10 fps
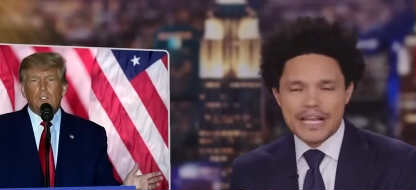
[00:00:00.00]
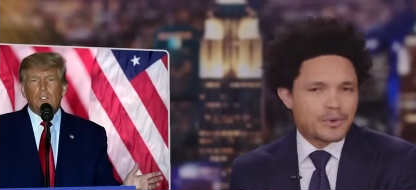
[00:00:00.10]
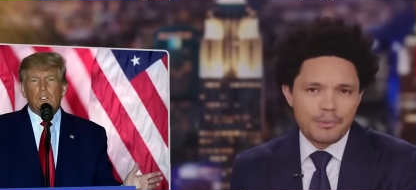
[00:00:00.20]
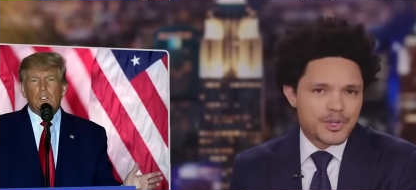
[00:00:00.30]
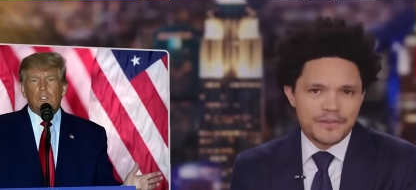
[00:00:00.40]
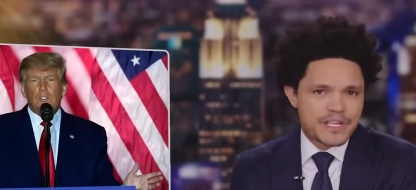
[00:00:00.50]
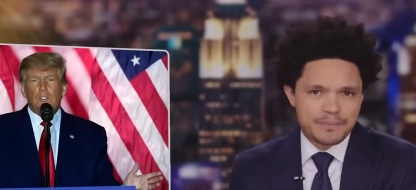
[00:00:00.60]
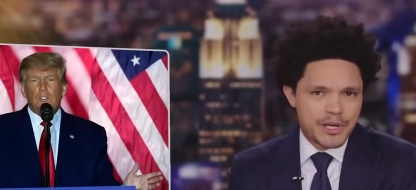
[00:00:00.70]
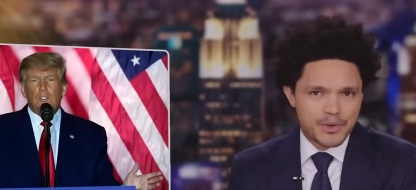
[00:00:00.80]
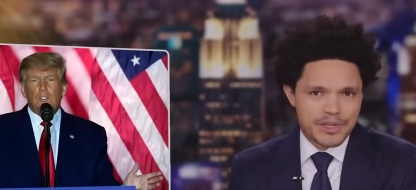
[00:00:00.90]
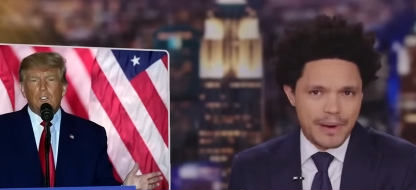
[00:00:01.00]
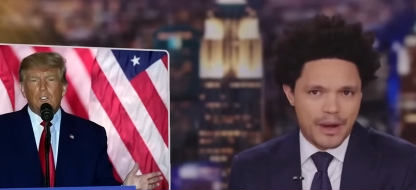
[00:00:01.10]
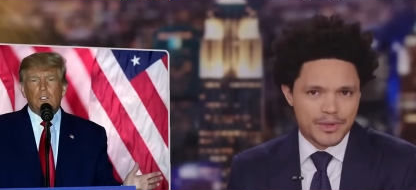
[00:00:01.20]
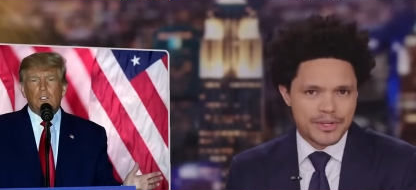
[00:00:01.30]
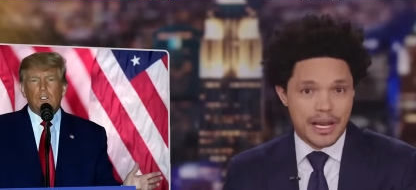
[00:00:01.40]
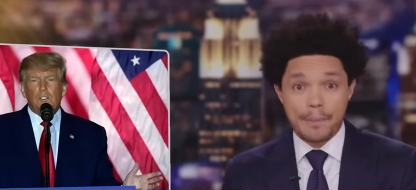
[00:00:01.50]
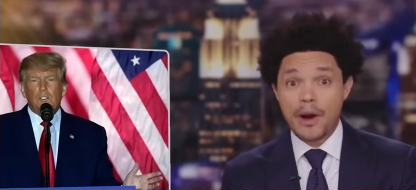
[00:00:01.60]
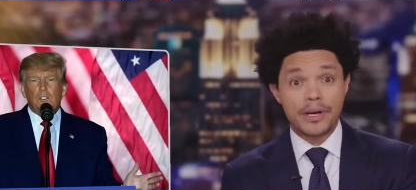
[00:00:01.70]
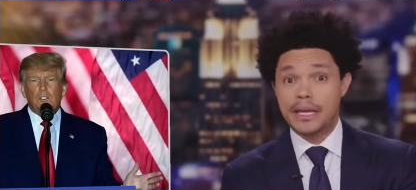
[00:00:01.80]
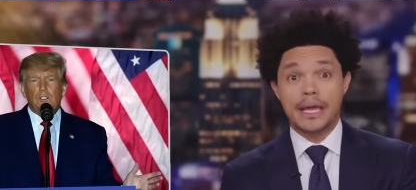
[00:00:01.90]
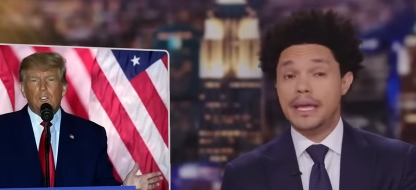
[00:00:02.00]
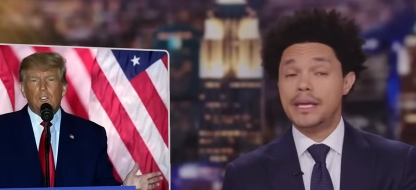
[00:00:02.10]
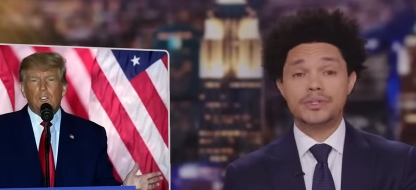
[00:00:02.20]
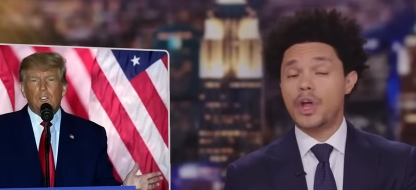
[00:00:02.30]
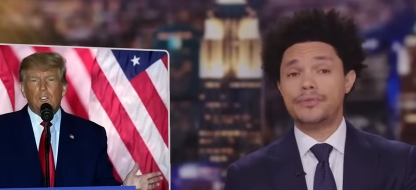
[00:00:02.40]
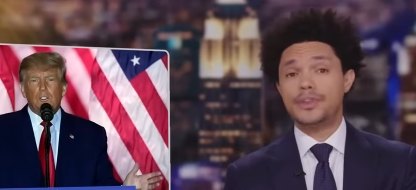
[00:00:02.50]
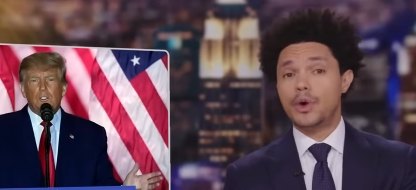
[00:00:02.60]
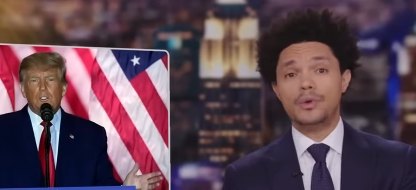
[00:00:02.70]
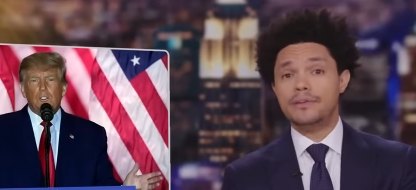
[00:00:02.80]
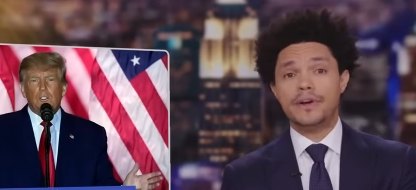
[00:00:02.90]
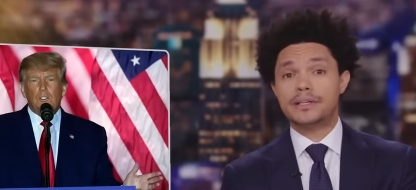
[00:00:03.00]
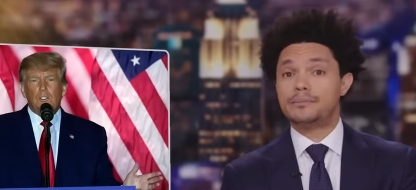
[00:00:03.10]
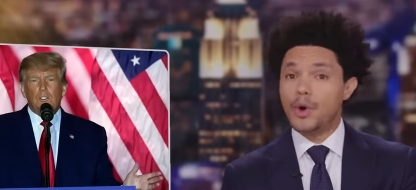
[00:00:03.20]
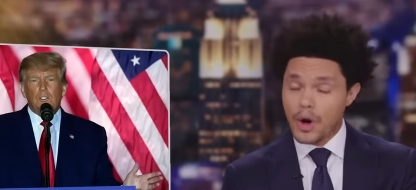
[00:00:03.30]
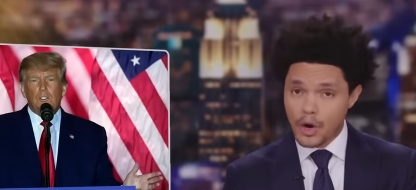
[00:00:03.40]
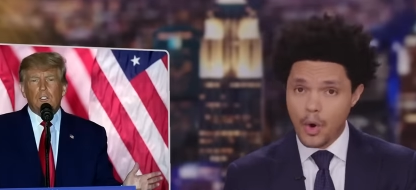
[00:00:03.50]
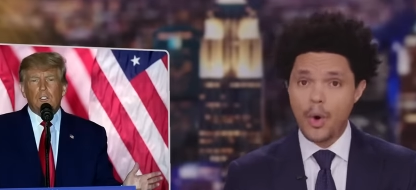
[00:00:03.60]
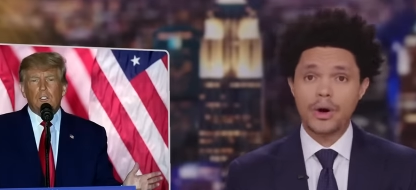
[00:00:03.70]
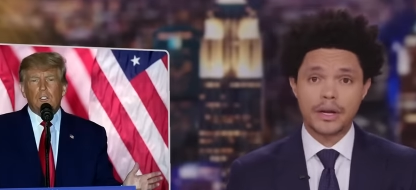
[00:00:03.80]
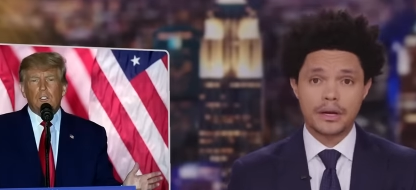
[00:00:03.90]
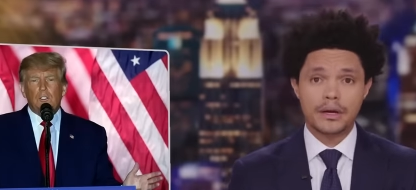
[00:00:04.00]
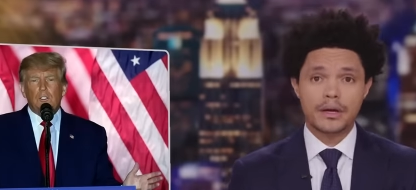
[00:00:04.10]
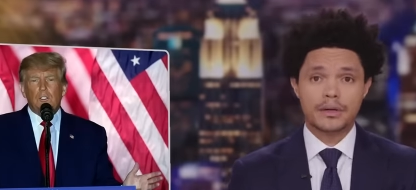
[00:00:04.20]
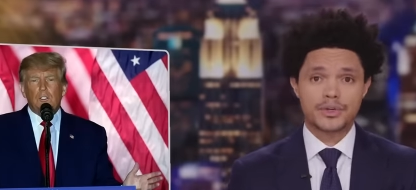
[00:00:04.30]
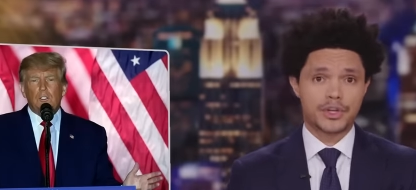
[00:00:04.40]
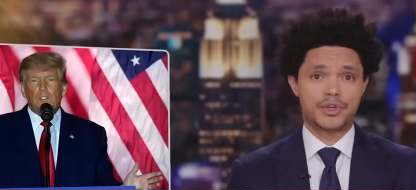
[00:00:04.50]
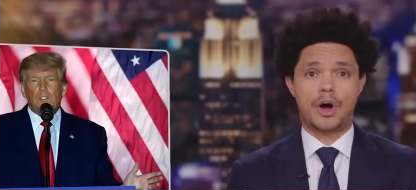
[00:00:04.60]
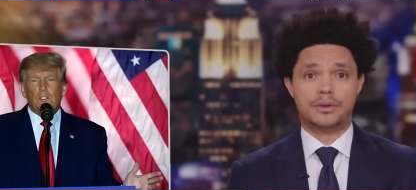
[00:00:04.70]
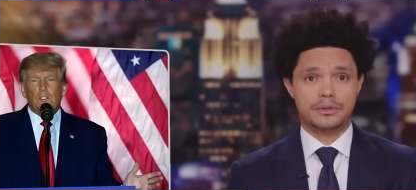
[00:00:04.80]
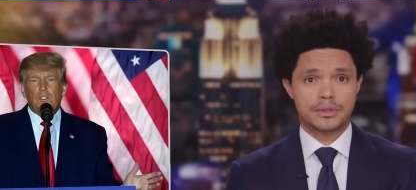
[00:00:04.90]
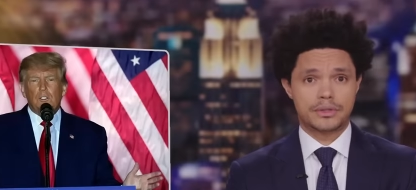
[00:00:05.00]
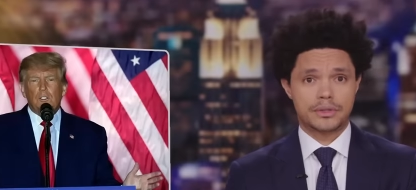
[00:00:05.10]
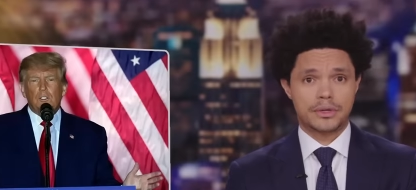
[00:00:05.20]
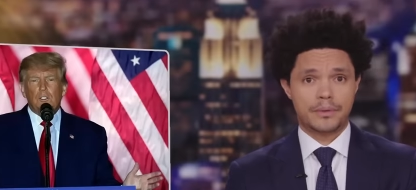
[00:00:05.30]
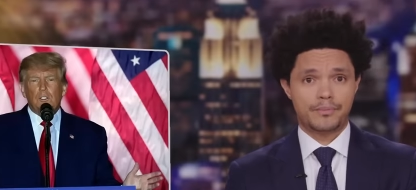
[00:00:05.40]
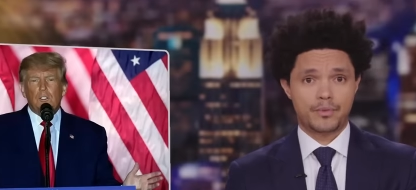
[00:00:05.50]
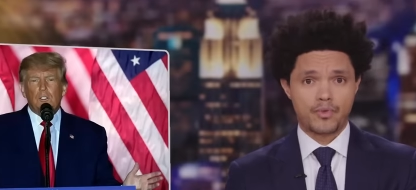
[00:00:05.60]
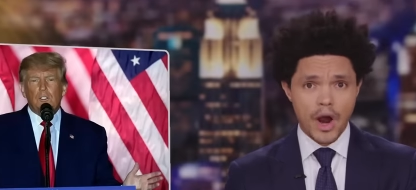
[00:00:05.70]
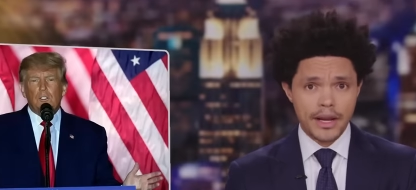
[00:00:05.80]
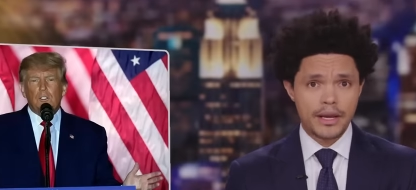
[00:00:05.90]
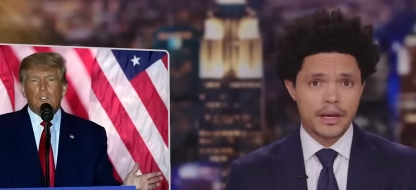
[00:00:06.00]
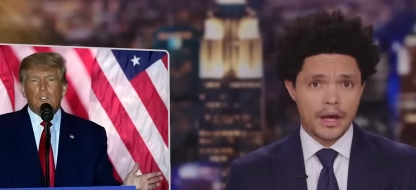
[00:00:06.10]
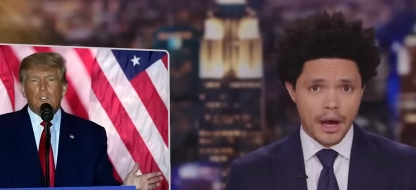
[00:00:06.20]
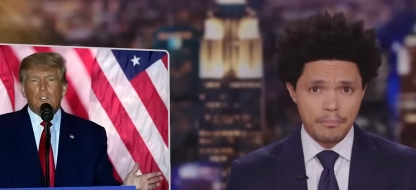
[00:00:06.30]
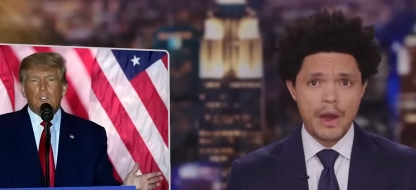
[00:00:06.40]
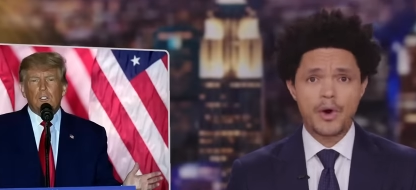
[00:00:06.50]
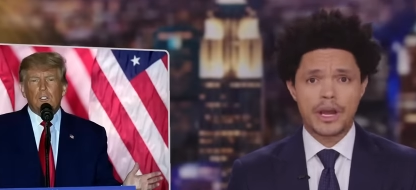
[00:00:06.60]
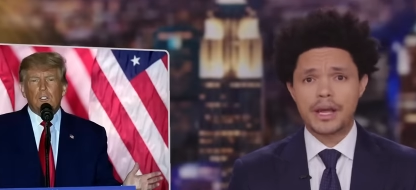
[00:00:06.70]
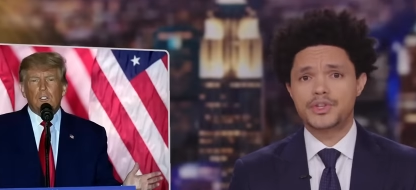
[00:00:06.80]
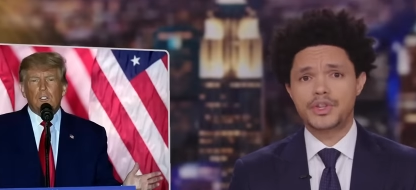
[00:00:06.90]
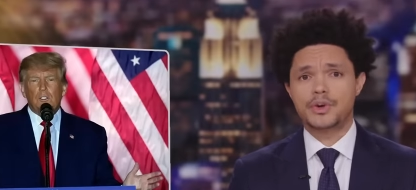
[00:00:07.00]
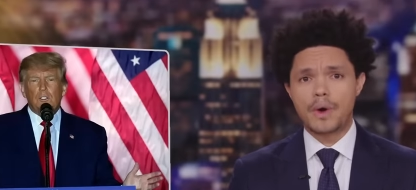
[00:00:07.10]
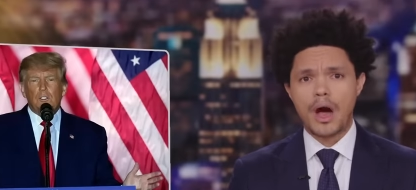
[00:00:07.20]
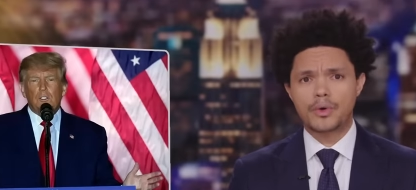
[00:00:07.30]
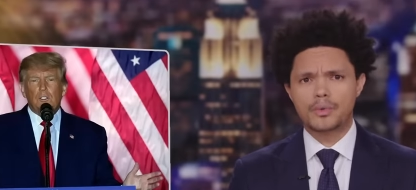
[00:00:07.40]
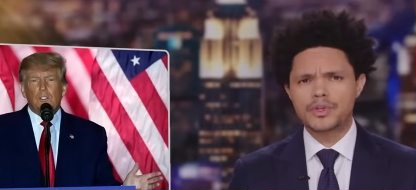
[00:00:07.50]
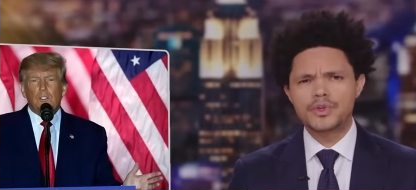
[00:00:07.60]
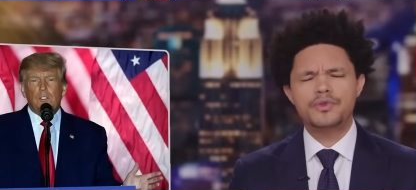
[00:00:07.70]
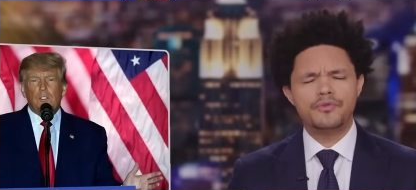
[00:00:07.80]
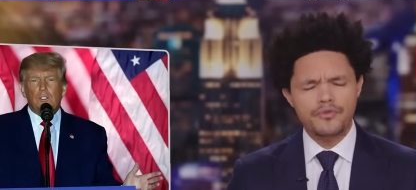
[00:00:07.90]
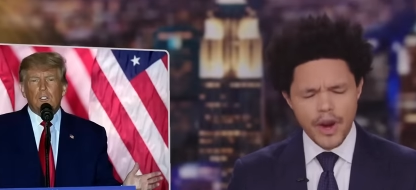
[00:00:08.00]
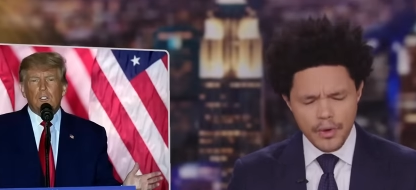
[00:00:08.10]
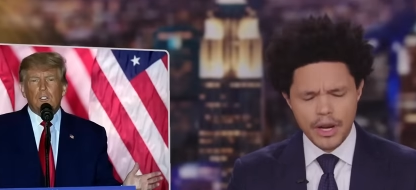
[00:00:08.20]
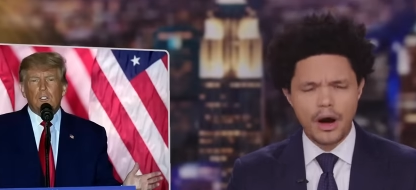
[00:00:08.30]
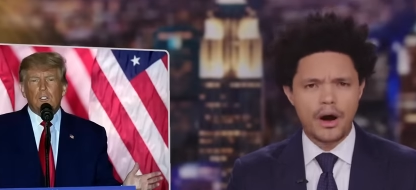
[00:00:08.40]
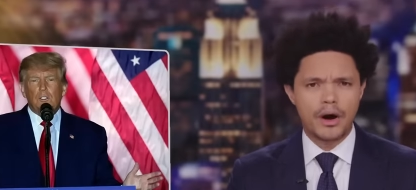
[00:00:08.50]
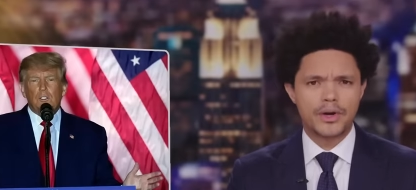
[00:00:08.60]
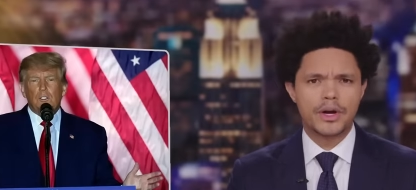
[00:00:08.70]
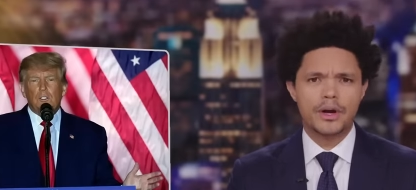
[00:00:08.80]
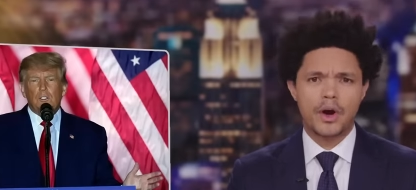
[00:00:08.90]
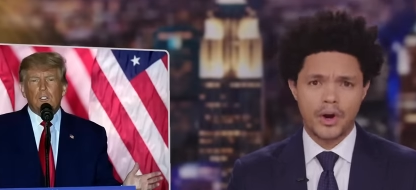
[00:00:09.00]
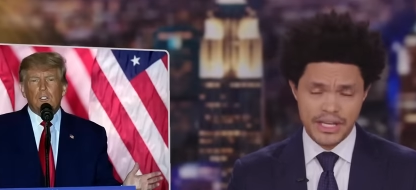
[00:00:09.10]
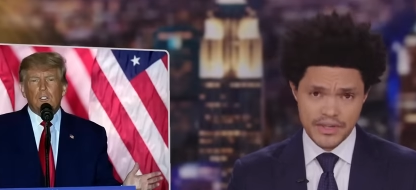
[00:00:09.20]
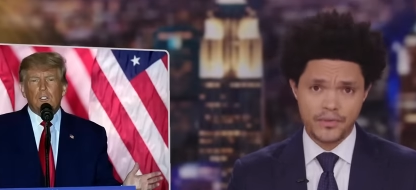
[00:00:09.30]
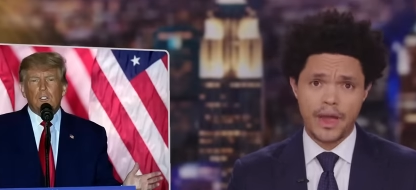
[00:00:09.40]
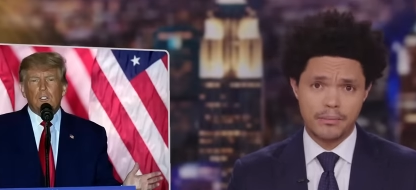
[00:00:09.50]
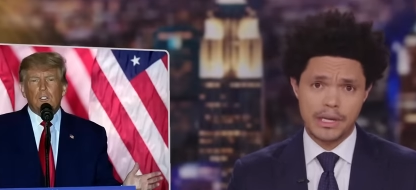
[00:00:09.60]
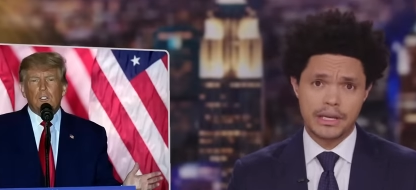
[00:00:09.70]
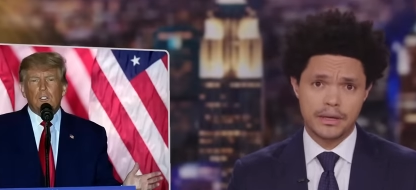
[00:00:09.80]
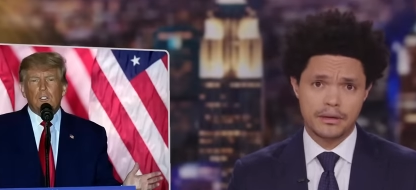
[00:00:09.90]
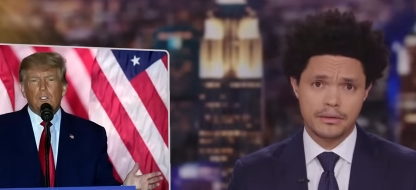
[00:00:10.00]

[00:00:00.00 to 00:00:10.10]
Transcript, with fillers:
Speaker 1: that's what most of his speech was about. And apparently, he's not the only victim. No, according to the Donald, running America into the ground was also very hard on his family.